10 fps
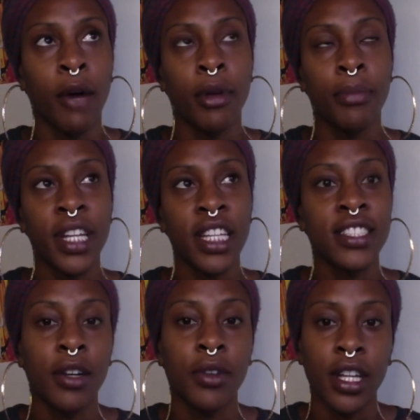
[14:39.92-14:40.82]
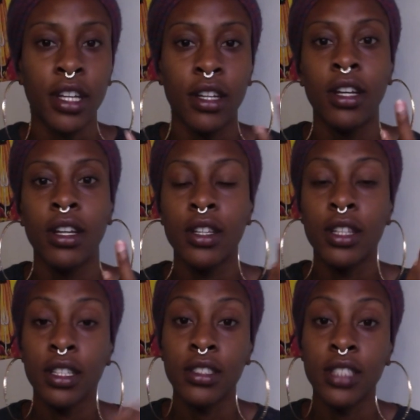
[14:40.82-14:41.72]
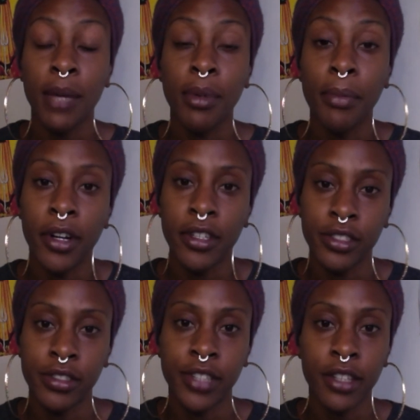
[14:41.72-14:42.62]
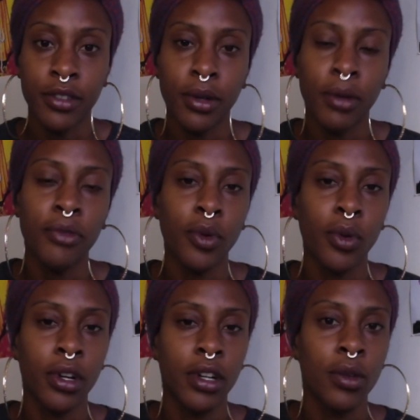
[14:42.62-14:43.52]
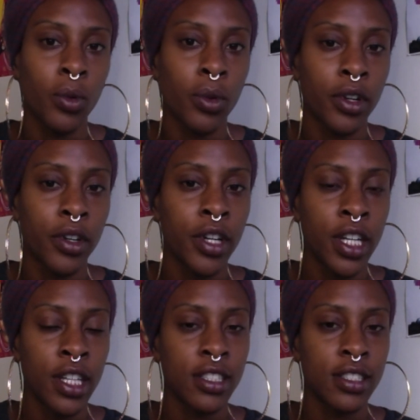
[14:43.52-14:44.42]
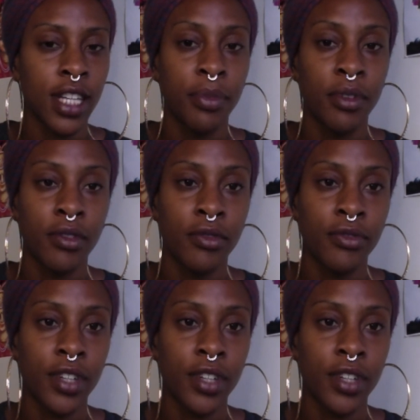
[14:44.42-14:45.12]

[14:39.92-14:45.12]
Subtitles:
plays out in the type of partner that you go for, or the type of